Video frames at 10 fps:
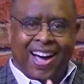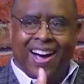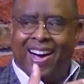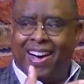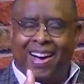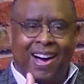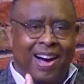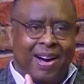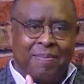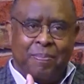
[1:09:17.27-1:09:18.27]

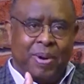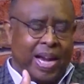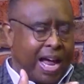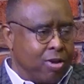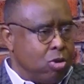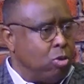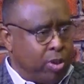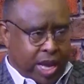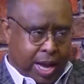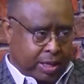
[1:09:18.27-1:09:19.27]
But I knew
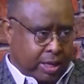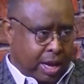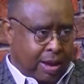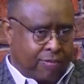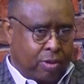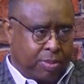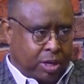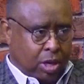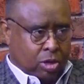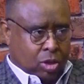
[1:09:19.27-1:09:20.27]
we had to have you
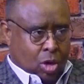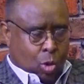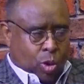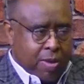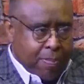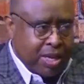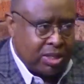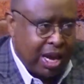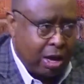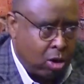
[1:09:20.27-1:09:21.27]
because we
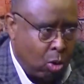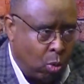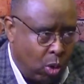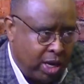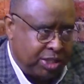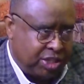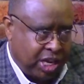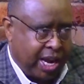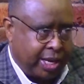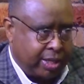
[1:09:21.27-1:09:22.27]
missed out on one
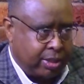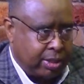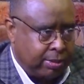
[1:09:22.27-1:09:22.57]
giant